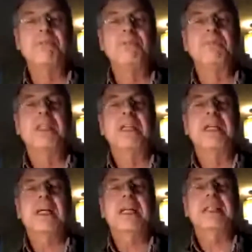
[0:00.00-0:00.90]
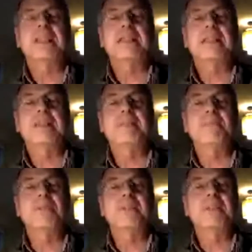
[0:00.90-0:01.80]
And this
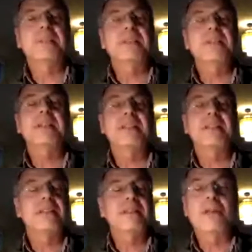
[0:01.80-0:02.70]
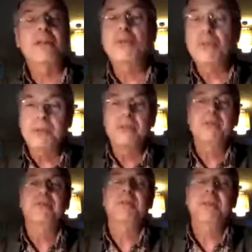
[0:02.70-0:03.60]
is downloadable from the
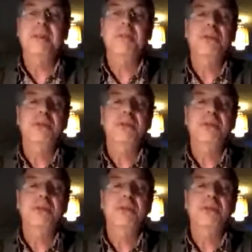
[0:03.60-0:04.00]
WHO